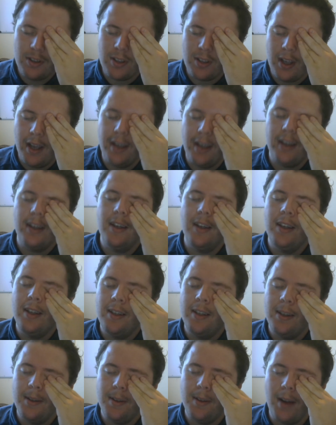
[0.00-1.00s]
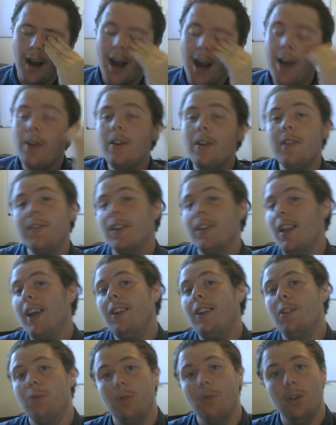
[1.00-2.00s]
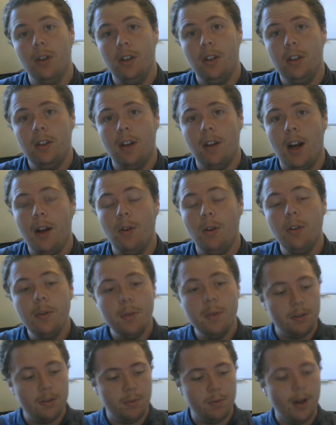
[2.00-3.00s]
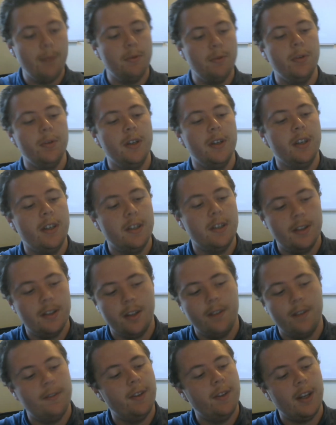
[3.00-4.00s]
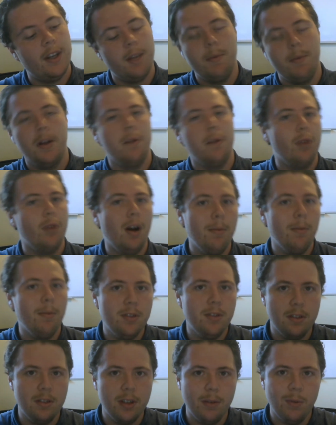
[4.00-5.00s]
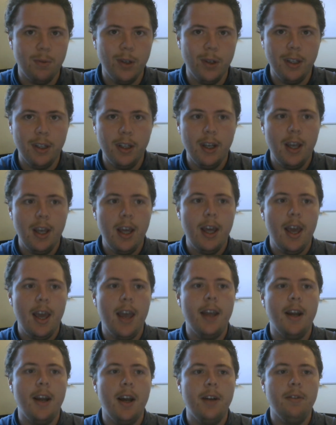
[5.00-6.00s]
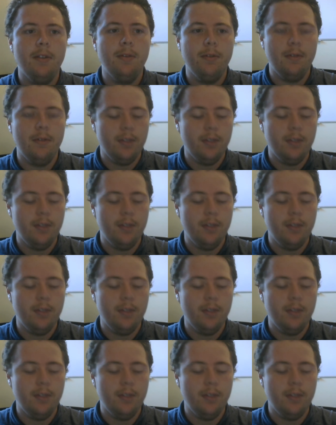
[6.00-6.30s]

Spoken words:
like, I don't even like the work. The only reason why I'm doing it is because I feel like I made a promise to someone. And I don't,